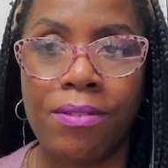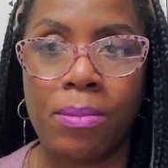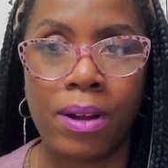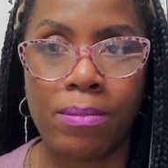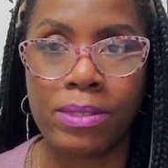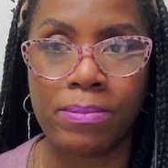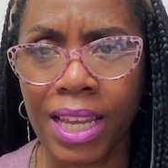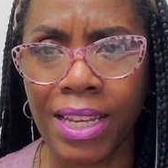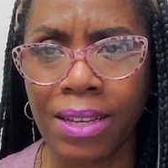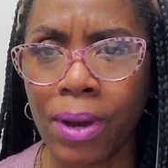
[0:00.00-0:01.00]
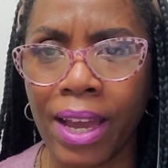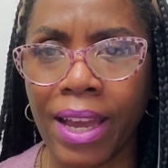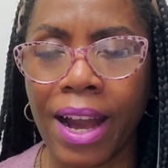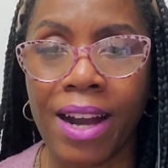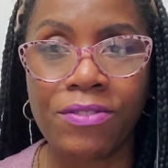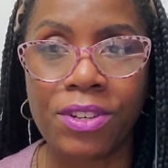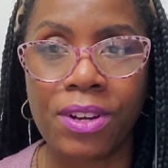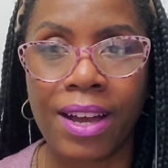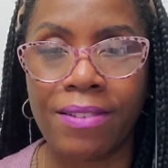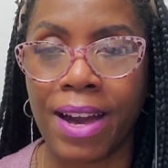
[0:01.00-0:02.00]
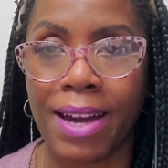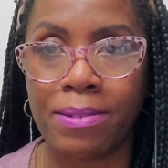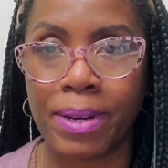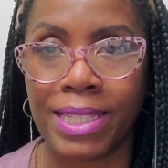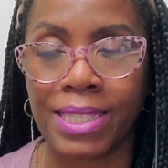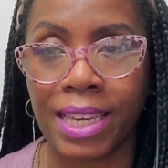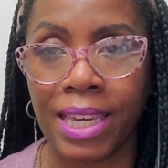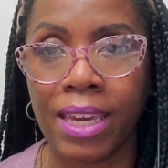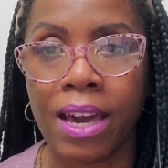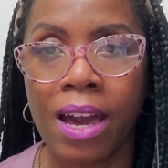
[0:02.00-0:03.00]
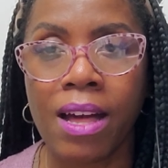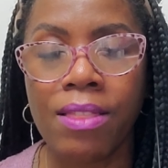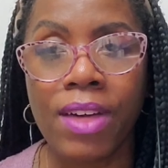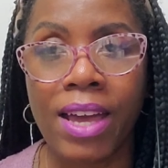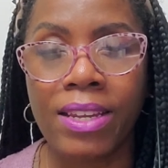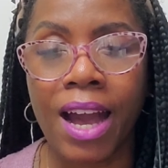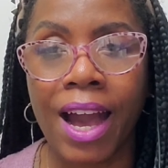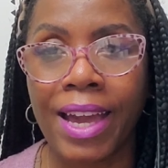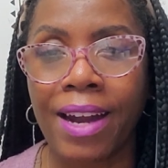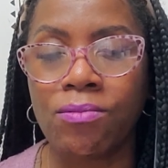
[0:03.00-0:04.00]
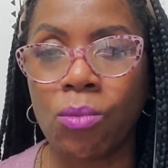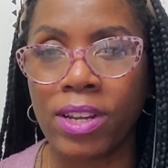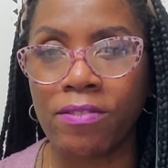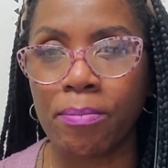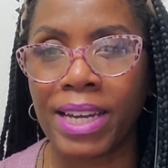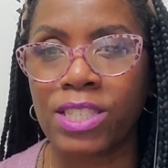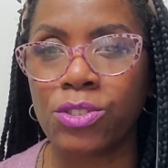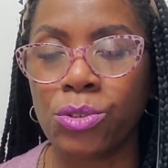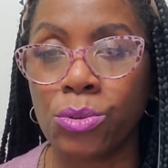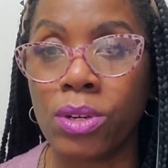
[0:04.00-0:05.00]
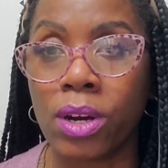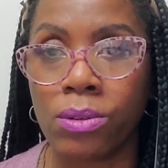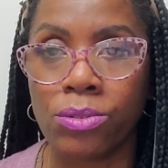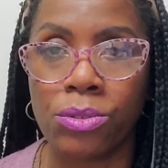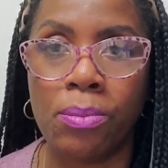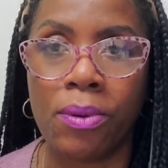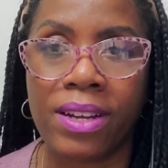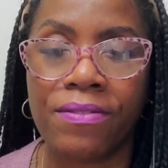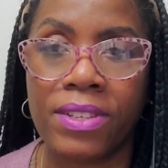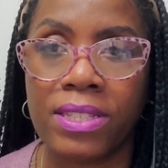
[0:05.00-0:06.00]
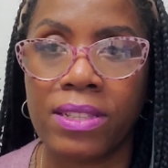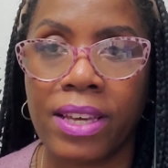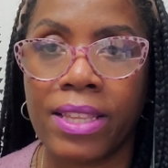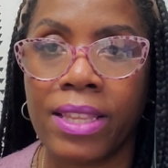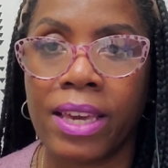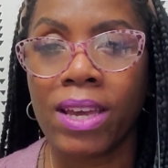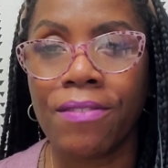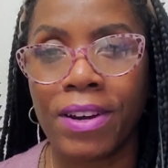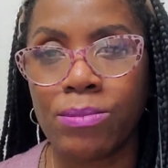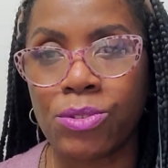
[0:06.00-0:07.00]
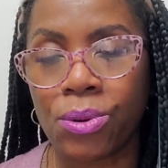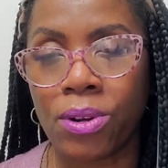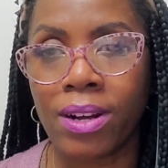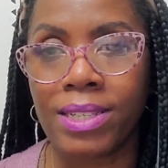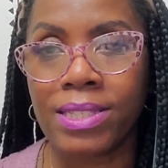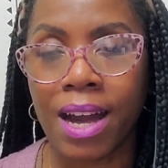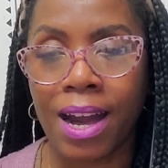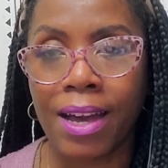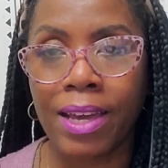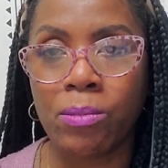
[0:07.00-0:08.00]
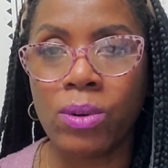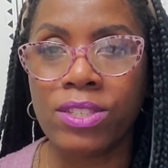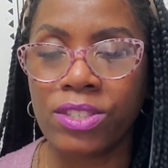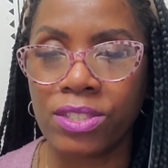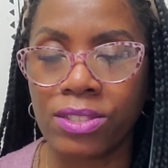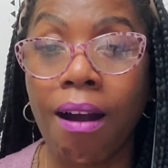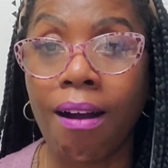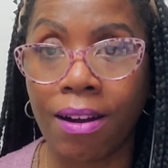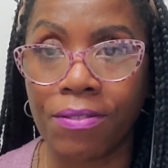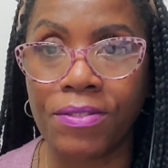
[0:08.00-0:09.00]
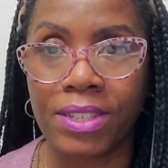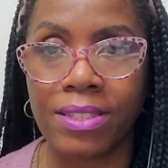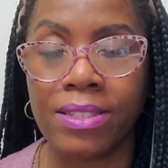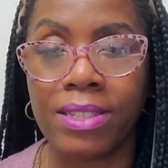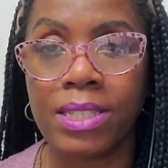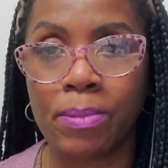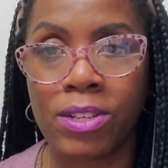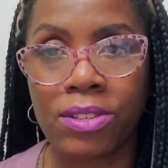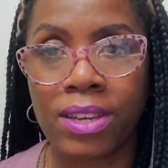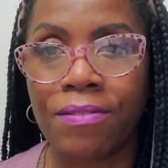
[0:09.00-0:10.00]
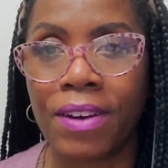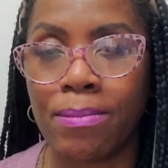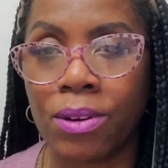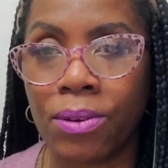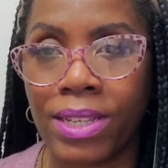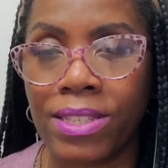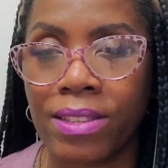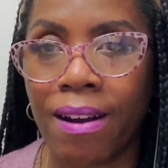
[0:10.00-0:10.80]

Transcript: a problem. Anyway, after I've had my tea, then I have one of my two go to breakfasts lately. If I'm short on time, which is often, especially if I'm going to the